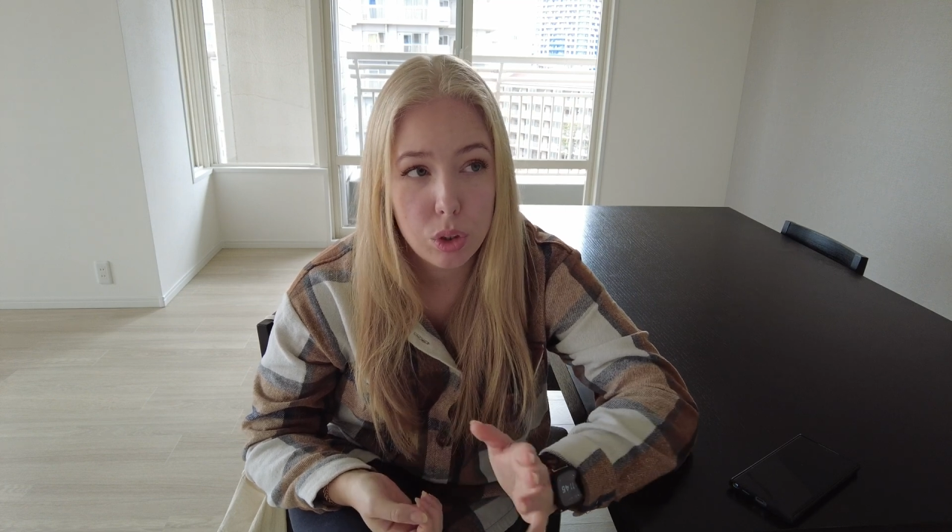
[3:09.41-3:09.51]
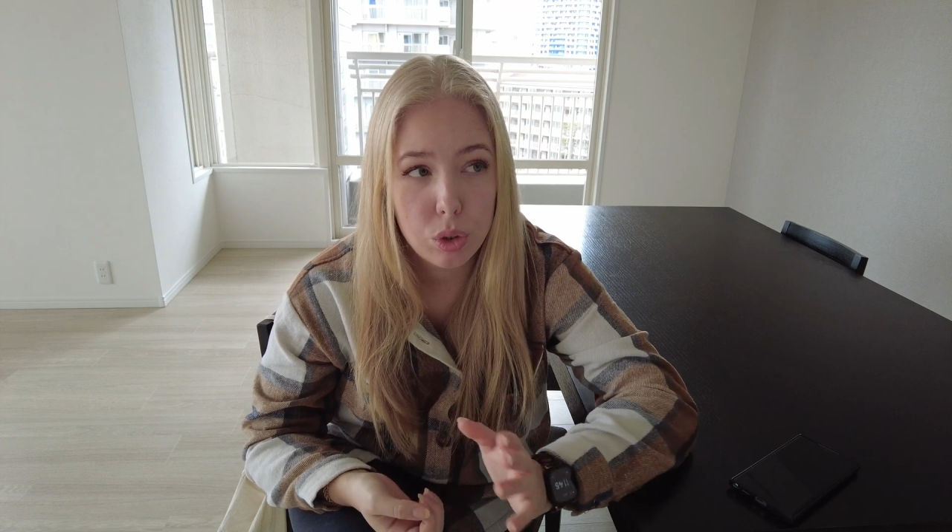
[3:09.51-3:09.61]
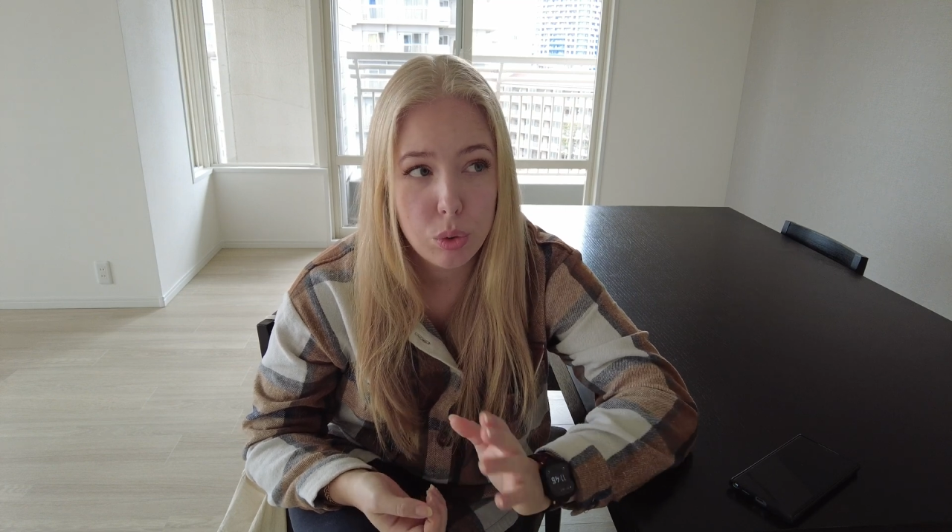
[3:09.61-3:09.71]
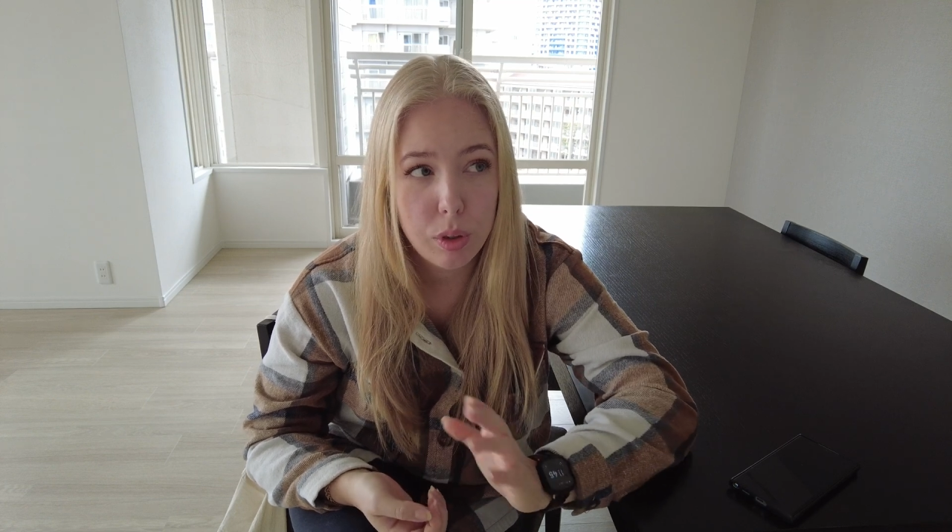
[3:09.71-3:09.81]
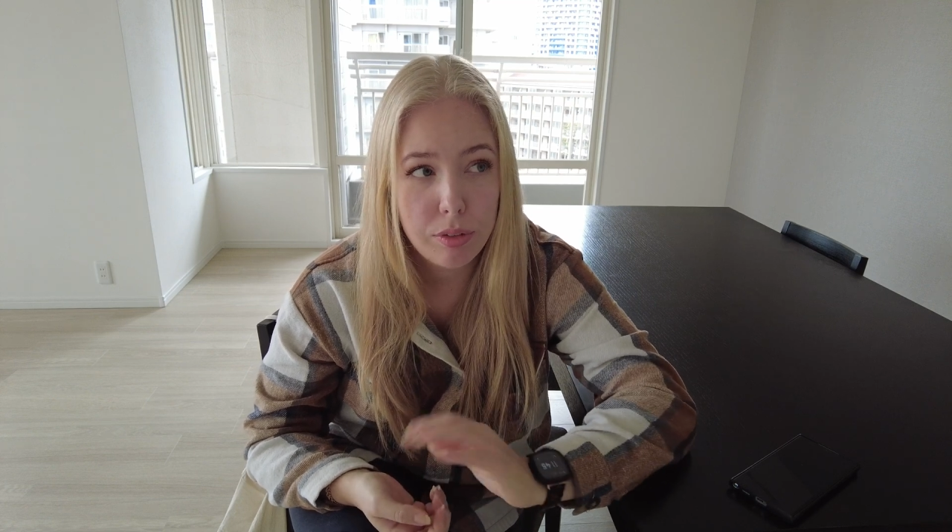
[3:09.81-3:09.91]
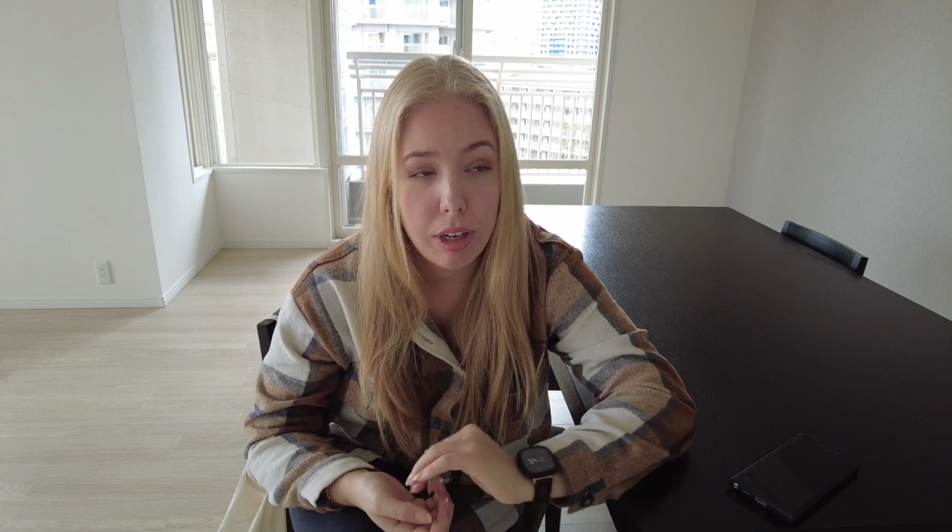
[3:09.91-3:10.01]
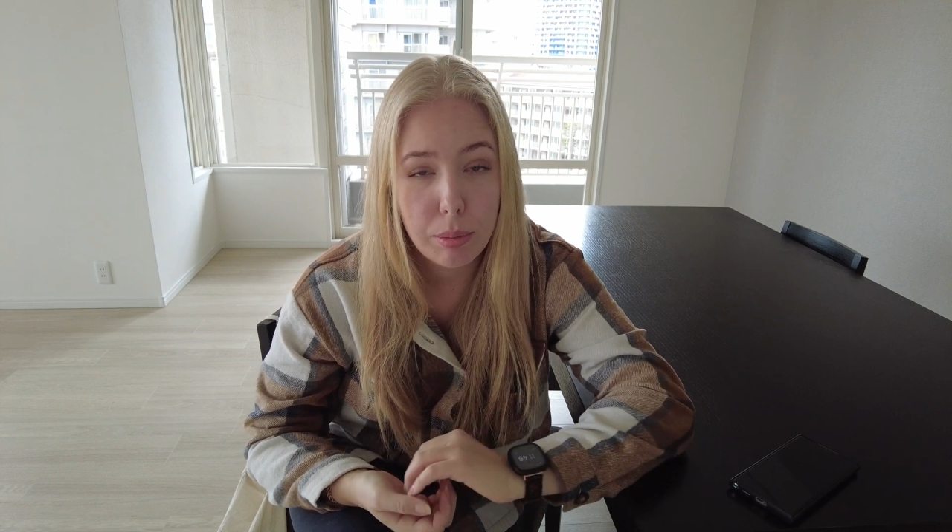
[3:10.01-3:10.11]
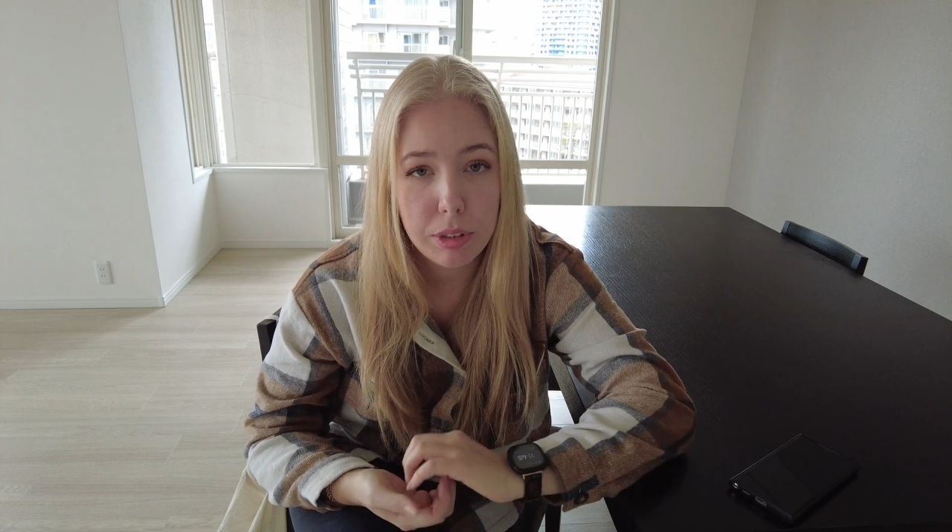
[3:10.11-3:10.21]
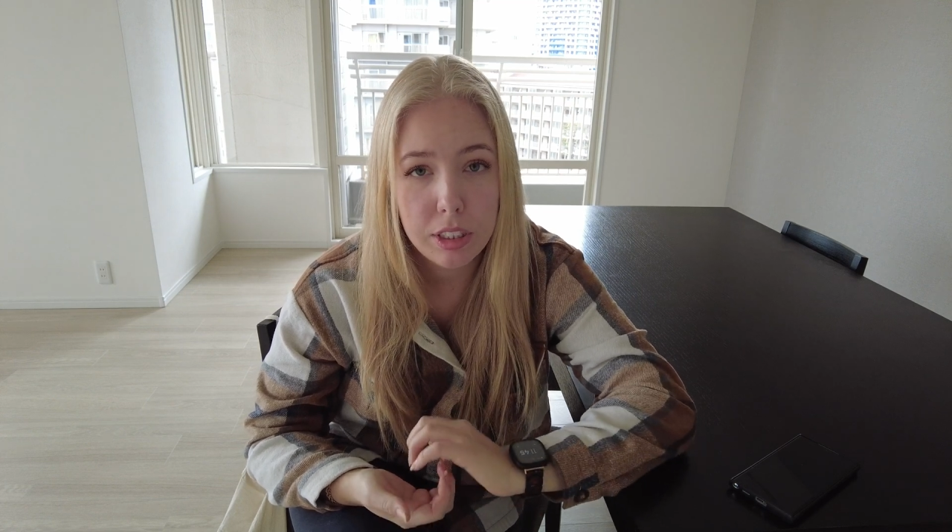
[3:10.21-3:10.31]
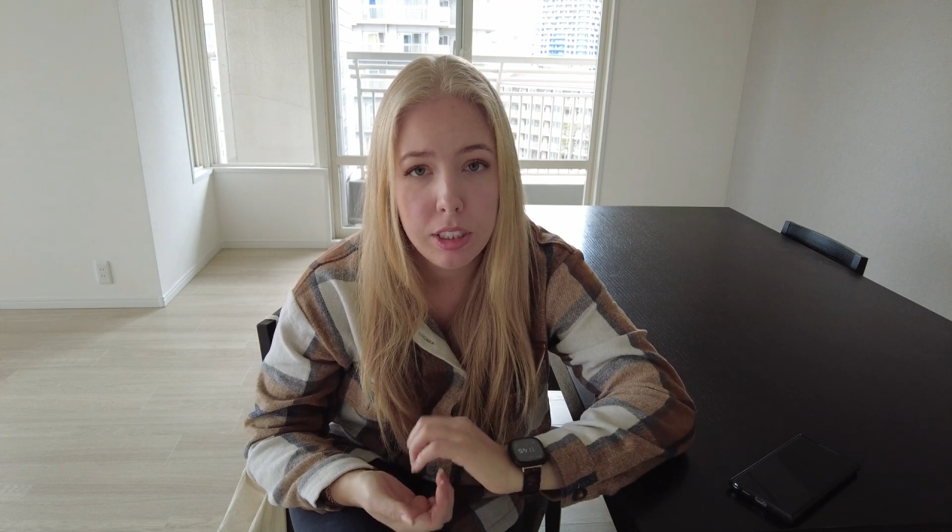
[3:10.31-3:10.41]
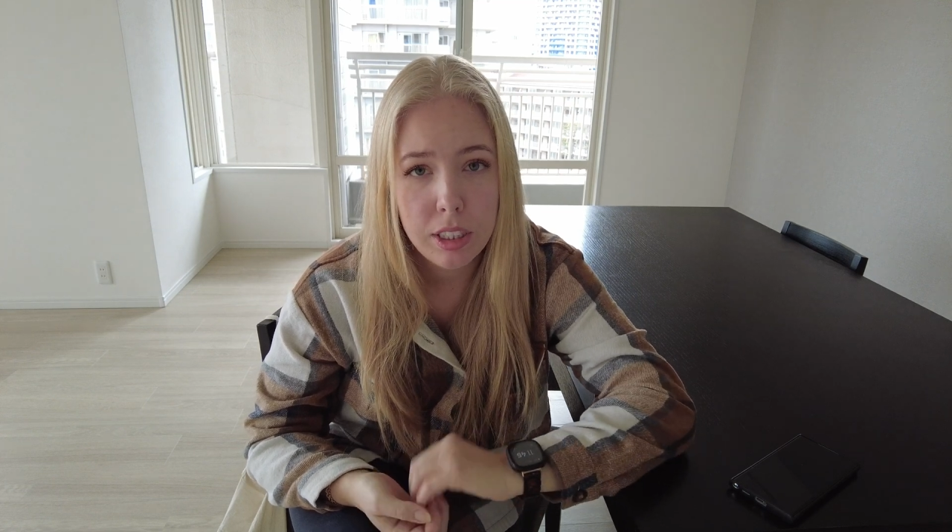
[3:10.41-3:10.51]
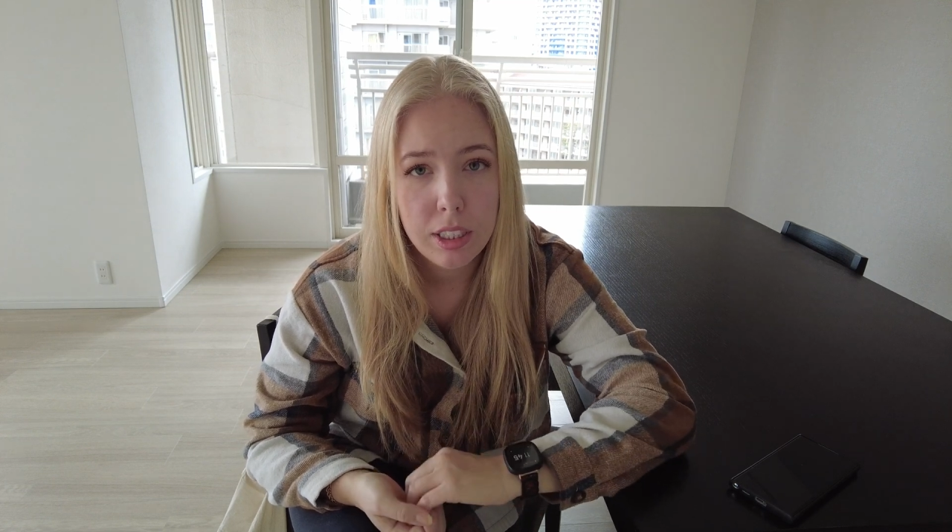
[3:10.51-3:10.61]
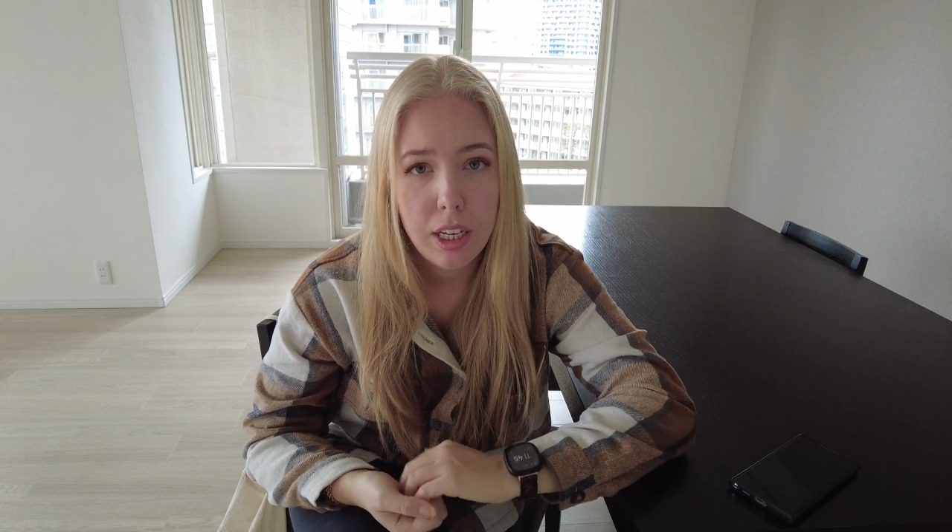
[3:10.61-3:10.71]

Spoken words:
to a pharmacy,